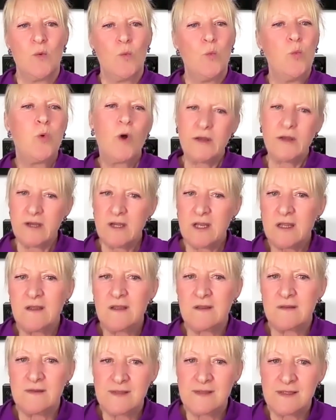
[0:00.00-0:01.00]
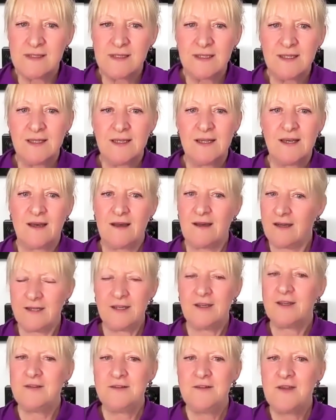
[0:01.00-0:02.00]
What it is, I
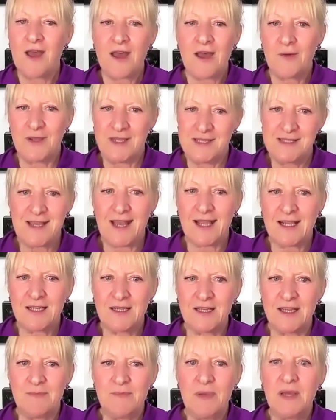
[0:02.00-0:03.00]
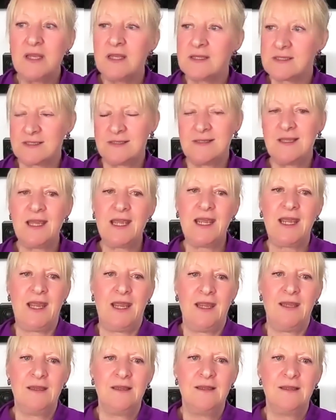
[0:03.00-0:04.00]
don't know exactly, but it's
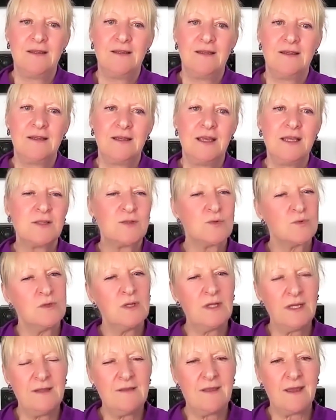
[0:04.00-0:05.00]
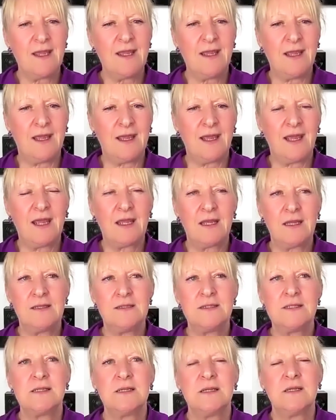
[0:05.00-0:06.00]
there. It's really there.
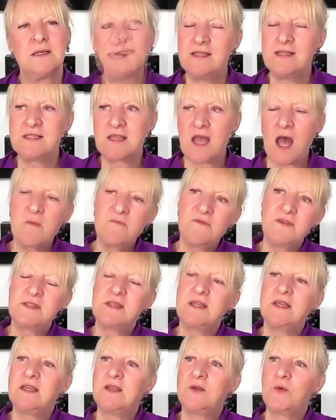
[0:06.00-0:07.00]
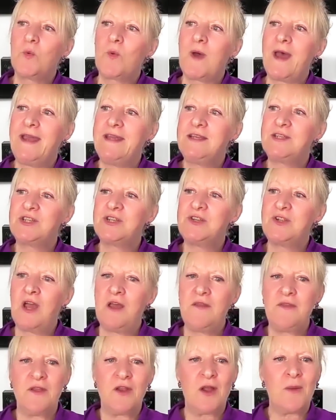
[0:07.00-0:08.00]
And it's comforting in a way to
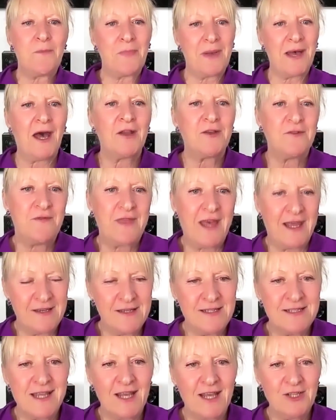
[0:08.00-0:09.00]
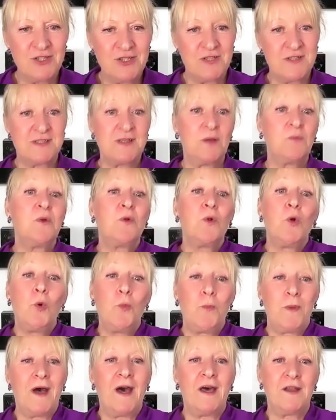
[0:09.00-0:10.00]
know that I'm part of that intelligence, that we're all
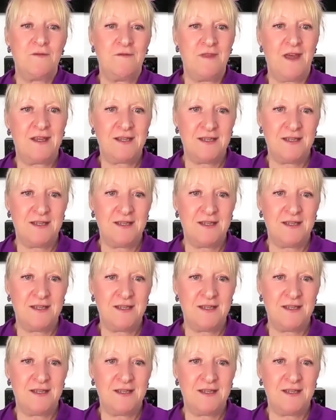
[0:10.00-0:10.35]
part of that